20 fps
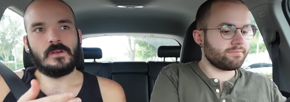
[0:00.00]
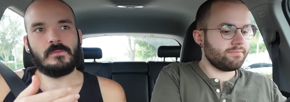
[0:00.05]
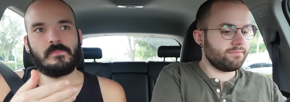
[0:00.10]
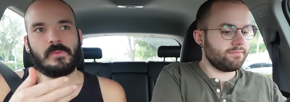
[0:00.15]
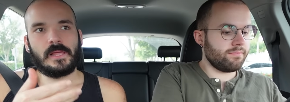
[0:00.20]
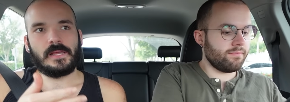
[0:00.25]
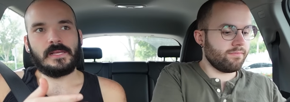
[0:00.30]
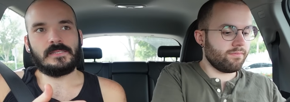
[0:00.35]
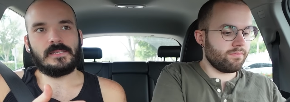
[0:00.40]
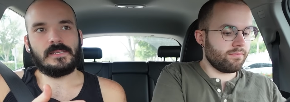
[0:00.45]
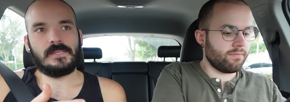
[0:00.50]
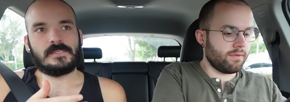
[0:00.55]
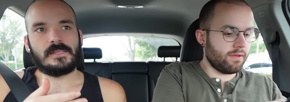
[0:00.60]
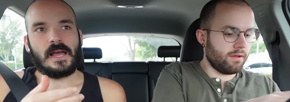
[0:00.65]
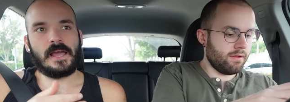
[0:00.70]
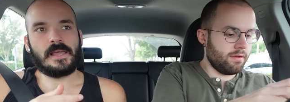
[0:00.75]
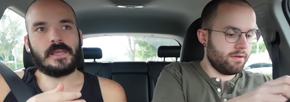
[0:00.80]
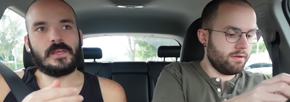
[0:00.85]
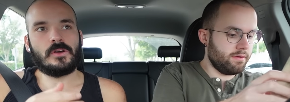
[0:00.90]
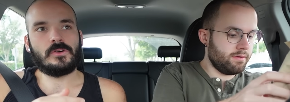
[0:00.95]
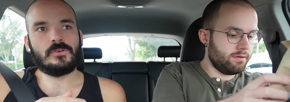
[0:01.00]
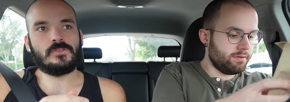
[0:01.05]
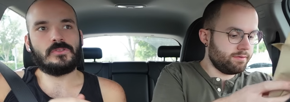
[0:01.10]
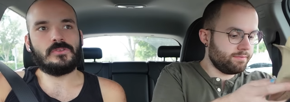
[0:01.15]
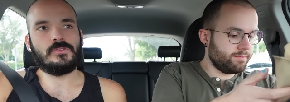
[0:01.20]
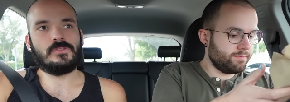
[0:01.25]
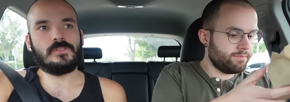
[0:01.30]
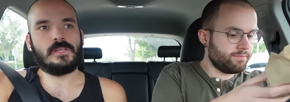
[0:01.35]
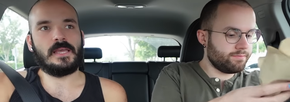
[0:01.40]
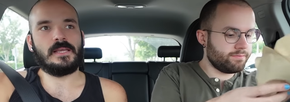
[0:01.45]
Speaker 1: places, I go
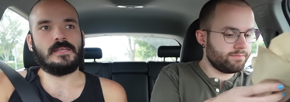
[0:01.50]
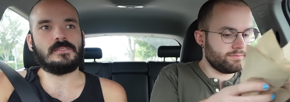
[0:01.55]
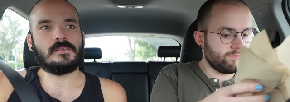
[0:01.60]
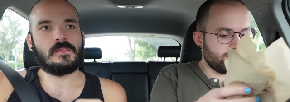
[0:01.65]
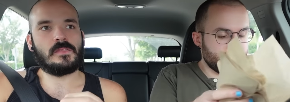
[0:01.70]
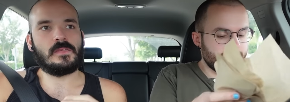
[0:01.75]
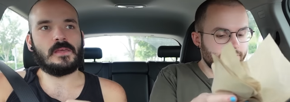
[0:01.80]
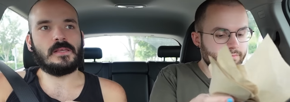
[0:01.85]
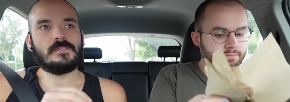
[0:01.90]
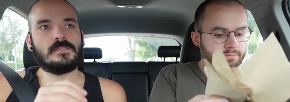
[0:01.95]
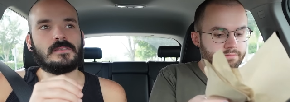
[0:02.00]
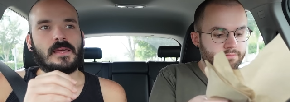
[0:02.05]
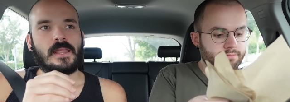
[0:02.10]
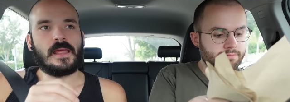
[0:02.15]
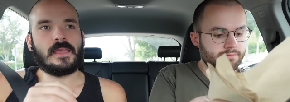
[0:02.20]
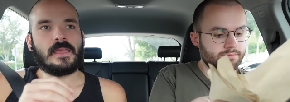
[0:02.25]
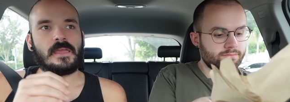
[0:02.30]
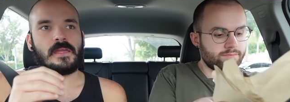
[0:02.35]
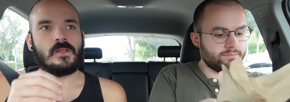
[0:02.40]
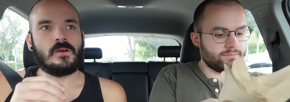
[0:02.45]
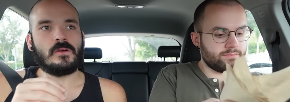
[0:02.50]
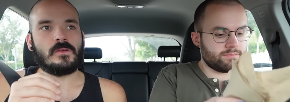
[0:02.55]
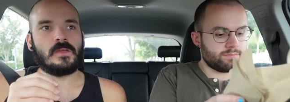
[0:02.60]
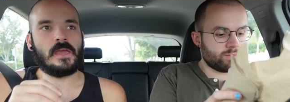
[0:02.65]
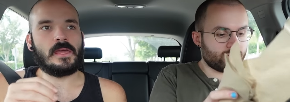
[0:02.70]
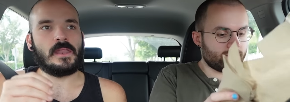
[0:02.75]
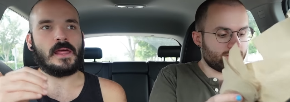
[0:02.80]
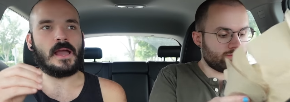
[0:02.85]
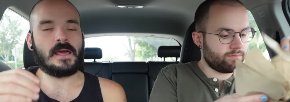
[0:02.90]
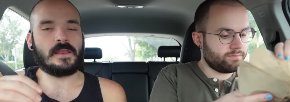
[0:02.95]
to taste things that I cannot
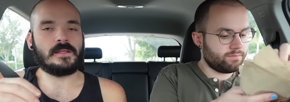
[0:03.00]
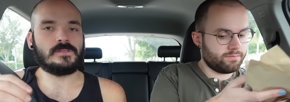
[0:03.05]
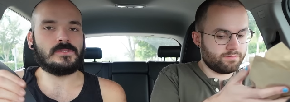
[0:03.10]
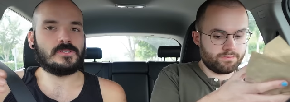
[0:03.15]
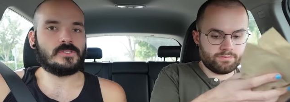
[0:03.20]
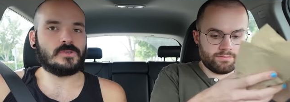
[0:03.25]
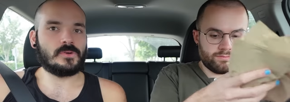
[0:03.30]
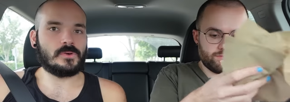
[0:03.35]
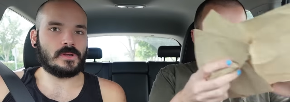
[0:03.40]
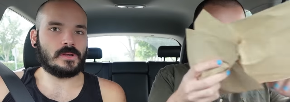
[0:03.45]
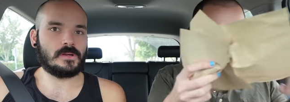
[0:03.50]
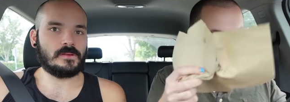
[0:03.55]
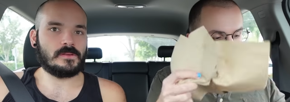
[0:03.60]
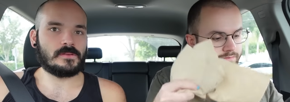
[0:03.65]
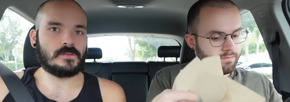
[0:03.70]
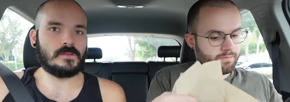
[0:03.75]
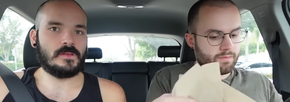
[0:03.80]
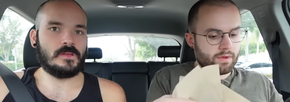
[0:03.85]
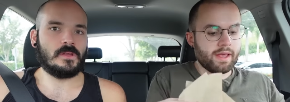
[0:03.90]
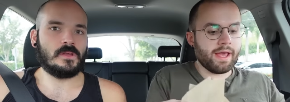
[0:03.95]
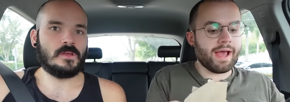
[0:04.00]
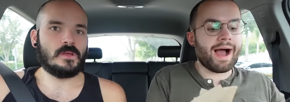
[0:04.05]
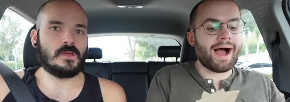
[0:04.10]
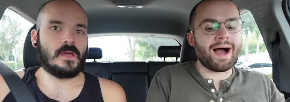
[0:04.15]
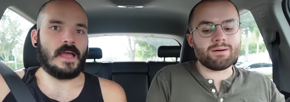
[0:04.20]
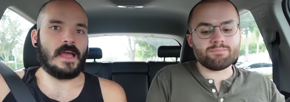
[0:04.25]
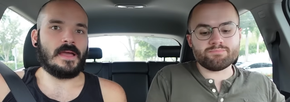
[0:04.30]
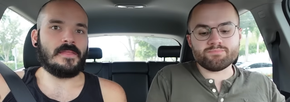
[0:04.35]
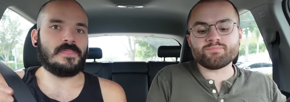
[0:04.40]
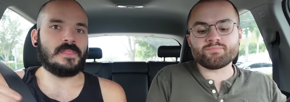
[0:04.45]
get at a store.
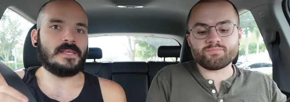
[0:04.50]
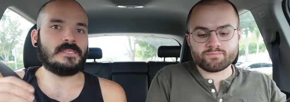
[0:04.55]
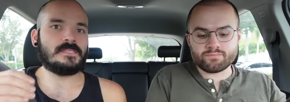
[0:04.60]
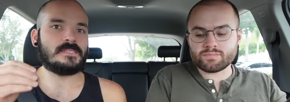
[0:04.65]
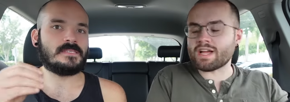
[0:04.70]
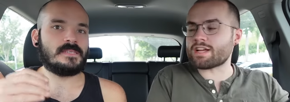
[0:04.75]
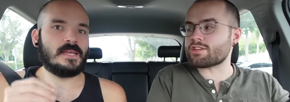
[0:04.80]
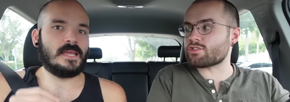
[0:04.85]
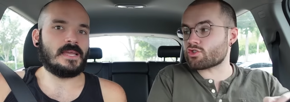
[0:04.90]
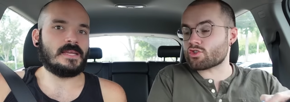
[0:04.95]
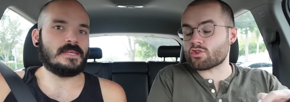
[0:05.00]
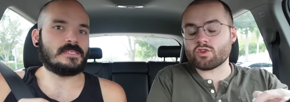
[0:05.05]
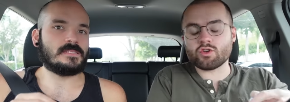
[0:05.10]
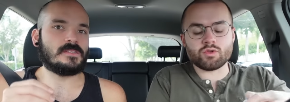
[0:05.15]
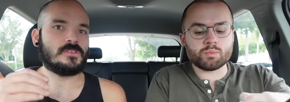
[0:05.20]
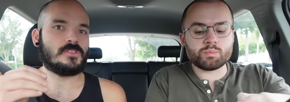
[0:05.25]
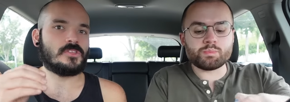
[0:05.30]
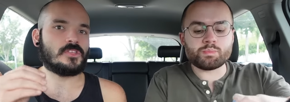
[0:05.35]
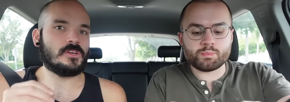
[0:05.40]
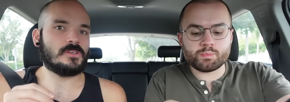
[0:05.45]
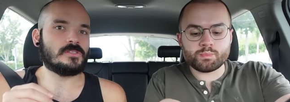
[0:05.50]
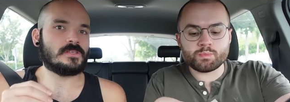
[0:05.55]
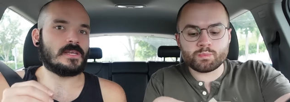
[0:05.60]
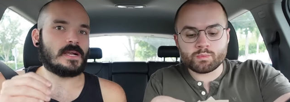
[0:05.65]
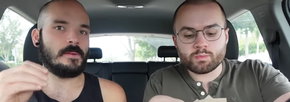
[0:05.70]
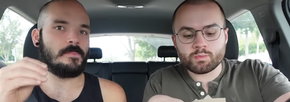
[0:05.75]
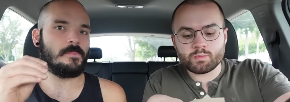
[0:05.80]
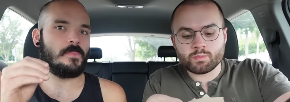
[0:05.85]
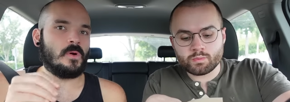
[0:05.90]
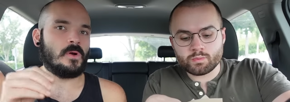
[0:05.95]
Yeah, and this tastes true. just
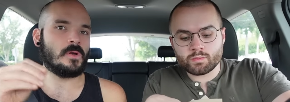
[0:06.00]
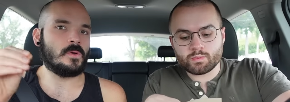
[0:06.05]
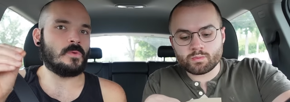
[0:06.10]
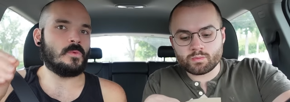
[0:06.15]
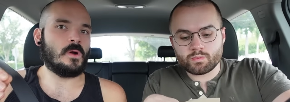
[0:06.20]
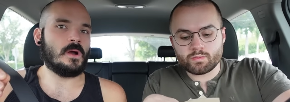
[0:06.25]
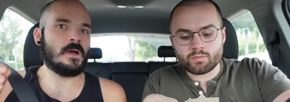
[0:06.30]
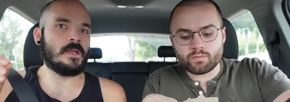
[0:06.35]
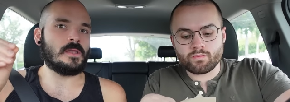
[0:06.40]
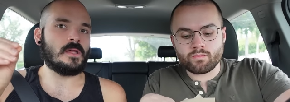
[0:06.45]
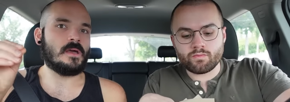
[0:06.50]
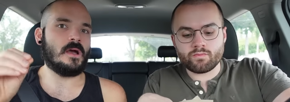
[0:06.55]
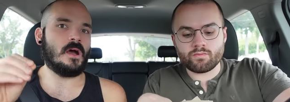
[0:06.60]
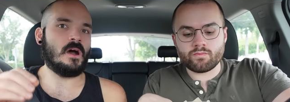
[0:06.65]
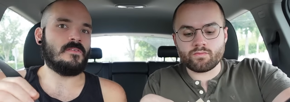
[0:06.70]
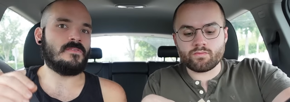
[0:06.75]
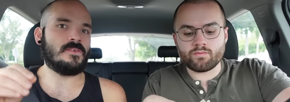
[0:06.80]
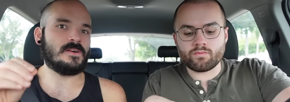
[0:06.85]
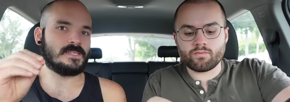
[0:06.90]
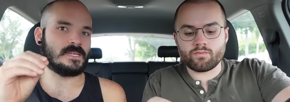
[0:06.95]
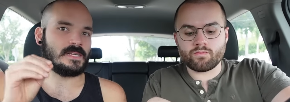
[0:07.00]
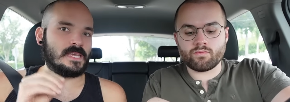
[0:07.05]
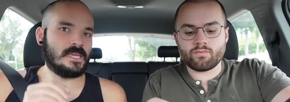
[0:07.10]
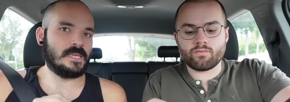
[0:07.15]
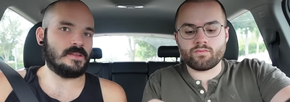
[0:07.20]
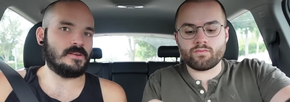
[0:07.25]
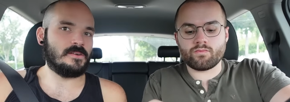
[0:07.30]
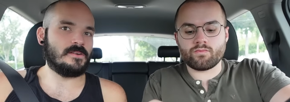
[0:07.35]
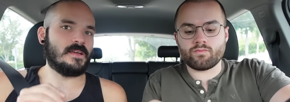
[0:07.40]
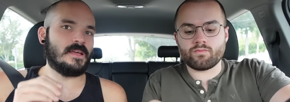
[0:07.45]
like a point one of a
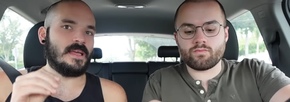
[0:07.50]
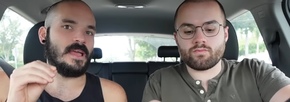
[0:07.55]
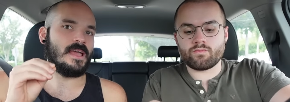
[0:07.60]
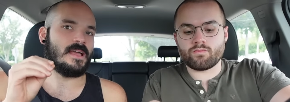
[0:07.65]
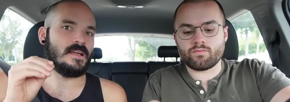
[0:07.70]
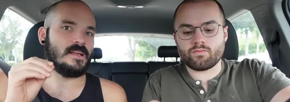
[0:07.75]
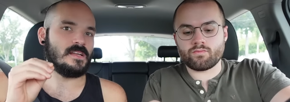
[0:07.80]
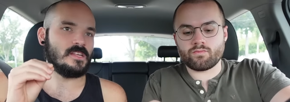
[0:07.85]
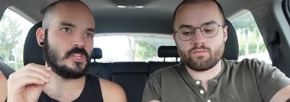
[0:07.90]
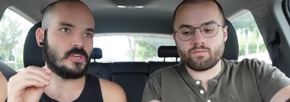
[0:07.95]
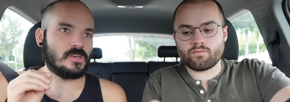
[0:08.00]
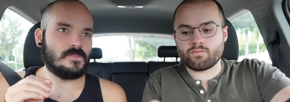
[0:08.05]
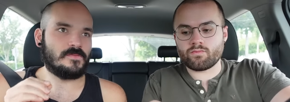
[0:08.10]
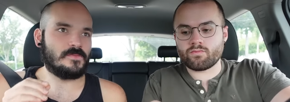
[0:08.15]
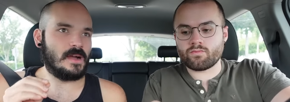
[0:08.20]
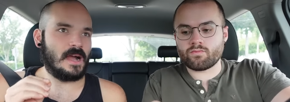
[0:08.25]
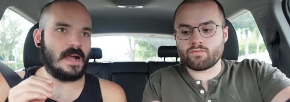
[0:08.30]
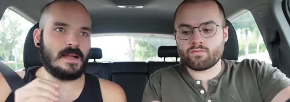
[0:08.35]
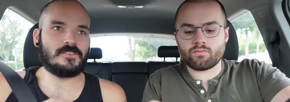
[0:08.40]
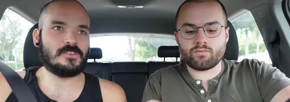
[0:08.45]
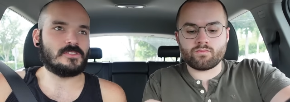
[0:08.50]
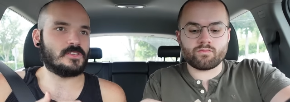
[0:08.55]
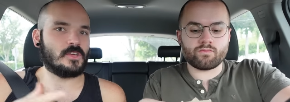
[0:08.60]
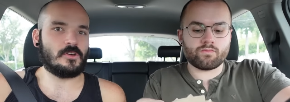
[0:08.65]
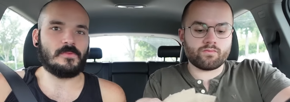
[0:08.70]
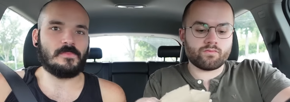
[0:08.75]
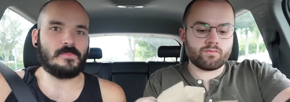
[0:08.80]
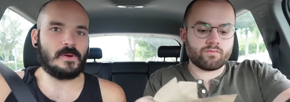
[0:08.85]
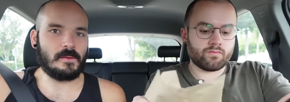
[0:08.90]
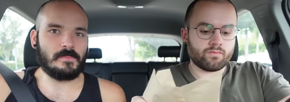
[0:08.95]
taquito. I just
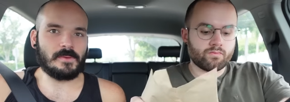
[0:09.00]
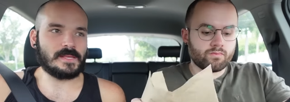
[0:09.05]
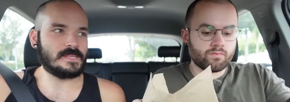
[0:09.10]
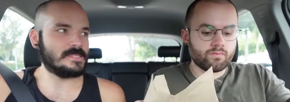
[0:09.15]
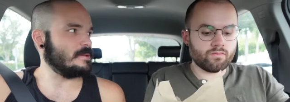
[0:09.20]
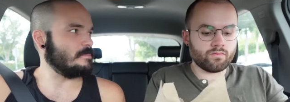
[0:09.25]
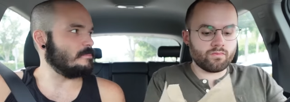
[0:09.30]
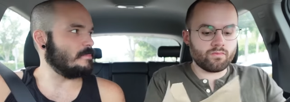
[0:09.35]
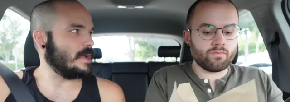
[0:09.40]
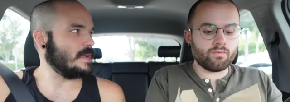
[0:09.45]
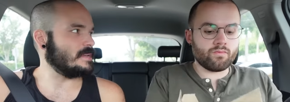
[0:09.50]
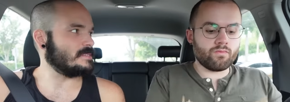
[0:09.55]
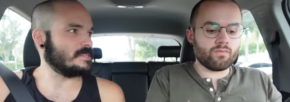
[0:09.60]
go to Publix and buy a